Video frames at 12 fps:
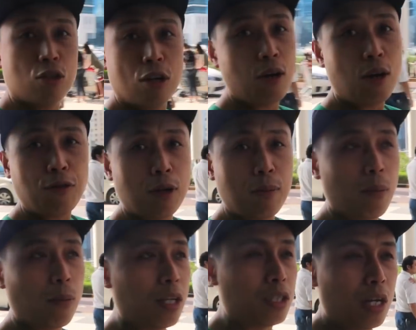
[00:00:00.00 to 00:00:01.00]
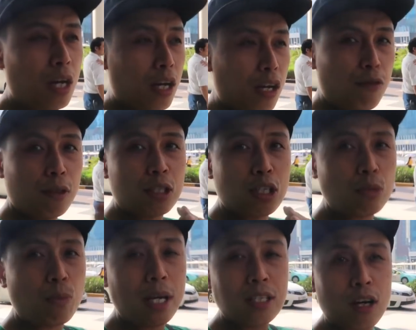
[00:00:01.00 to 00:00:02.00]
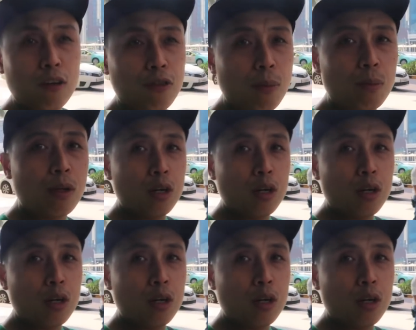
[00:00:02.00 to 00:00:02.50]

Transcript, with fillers: you have to remember this, if it just breaks out from